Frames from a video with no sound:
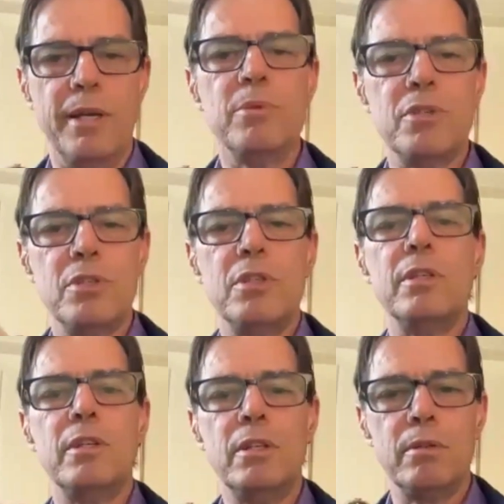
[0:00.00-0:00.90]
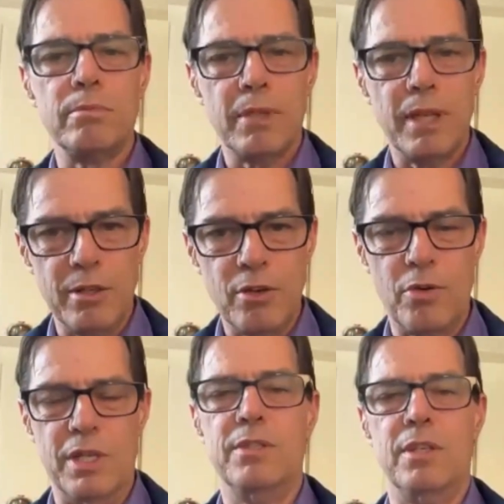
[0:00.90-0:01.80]
It was still
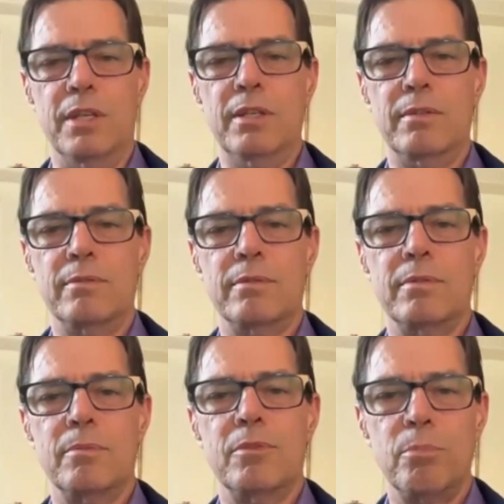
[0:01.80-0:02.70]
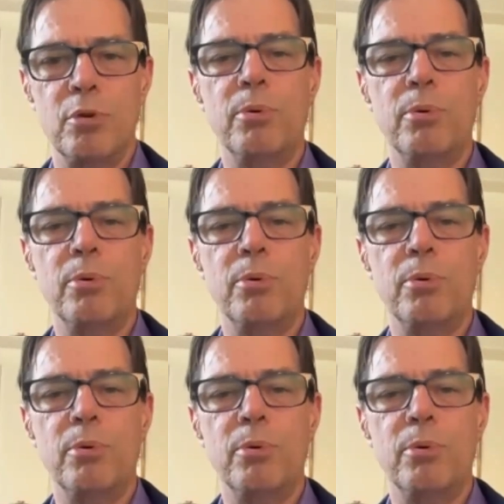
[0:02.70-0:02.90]
increasing per